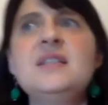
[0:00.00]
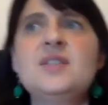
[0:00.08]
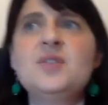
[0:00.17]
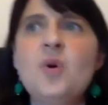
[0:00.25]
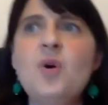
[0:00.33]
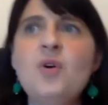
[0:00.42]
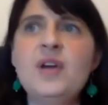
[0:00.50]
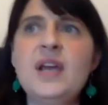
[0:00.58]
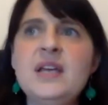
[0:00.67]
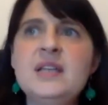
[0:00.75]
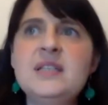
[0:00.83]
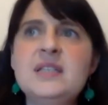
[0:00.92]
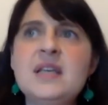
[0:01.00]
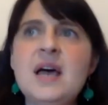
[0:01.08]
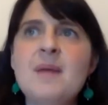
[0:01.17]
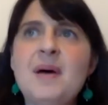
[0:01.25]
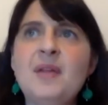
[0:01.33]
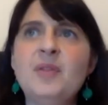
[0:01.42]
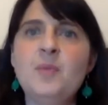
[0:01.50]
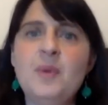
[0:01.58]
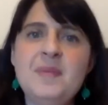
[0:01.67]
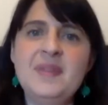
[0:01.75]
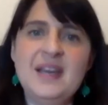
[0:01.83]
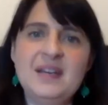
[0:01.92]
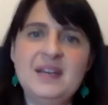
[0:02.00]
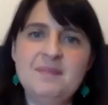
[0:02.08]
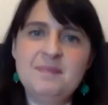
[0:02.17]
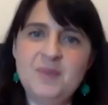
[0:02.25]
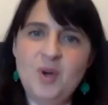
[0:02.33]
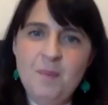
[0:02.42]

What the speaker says: stories about the women that had gone